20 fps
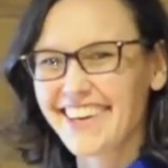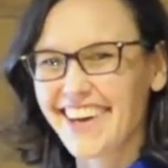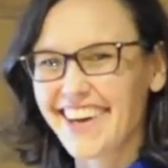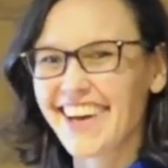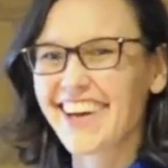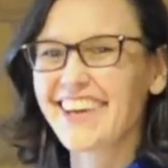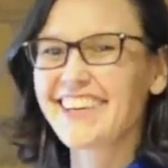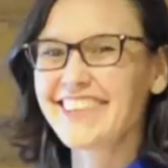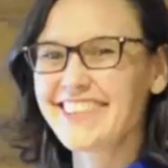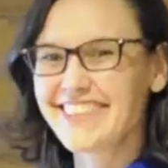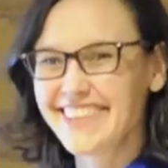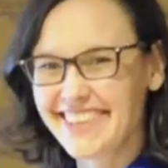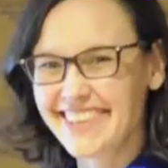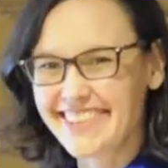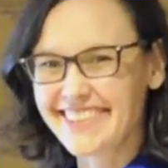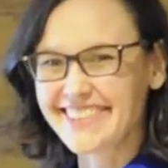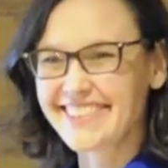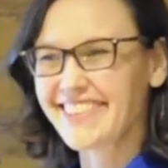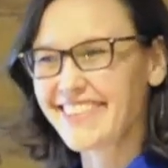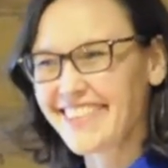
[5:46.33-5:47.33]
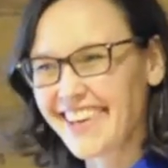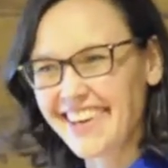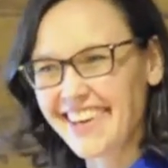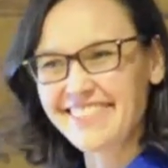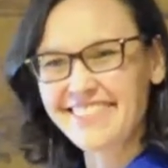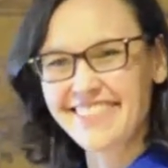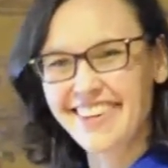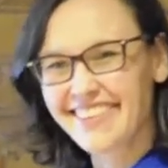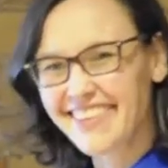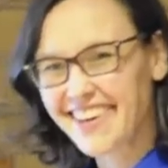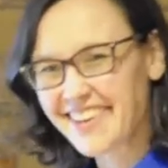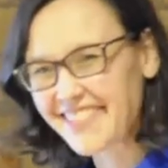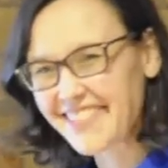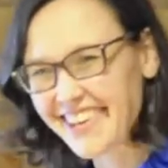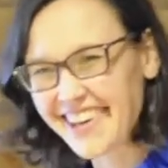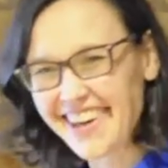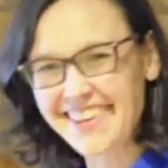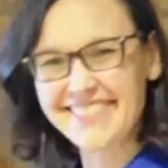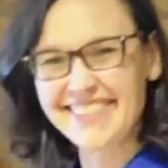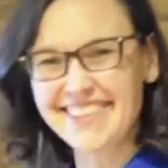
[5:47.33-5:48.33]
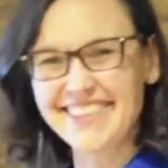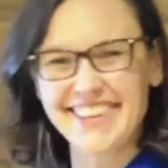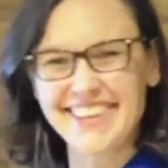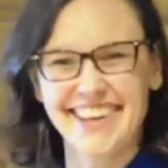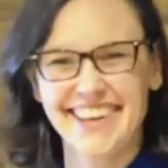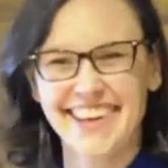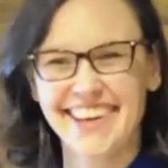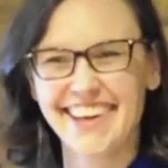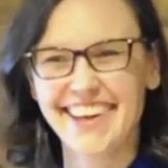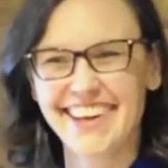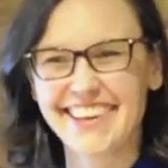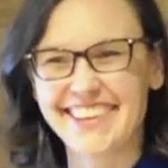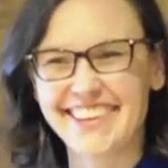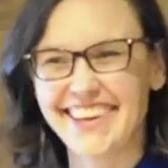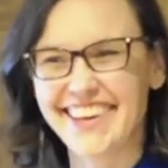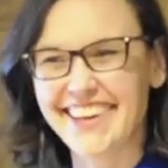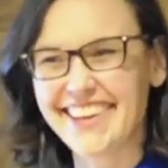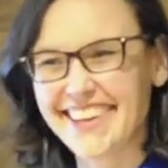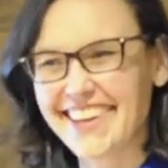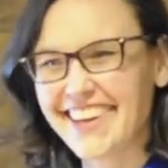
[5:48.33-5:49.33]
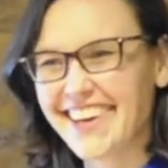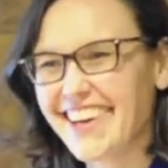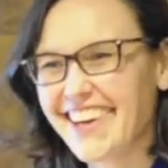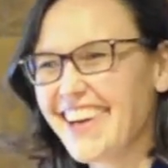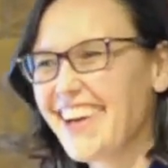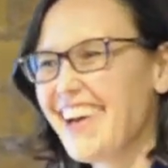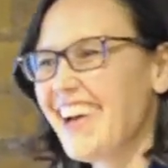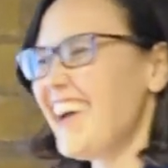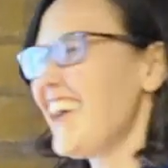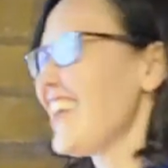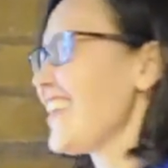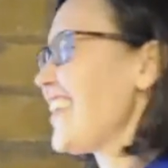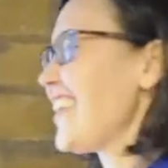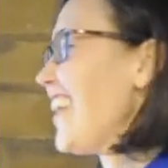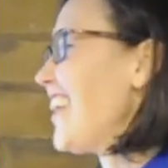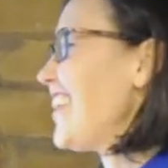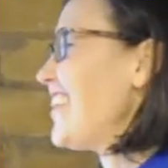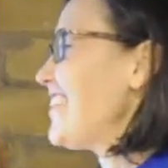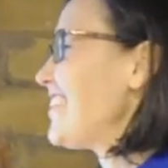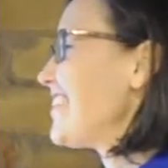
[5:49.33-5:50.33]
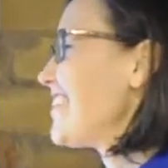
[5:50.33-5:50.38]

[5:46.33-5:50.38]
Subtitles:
And adrenals. Okay, all right, we're covered. Good. Yeah.